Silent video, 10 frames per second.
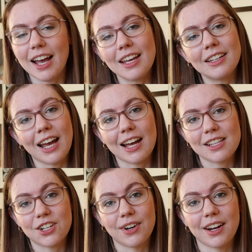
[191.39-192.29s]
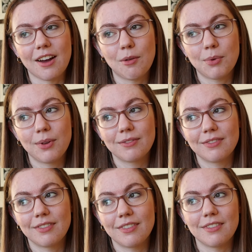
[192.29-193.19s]
I had cats growing up
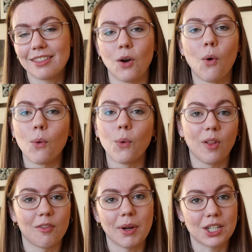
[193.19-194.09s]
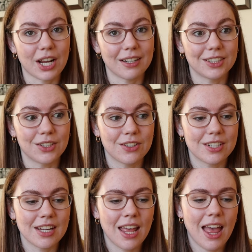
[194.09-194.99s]
the whole of my childhood,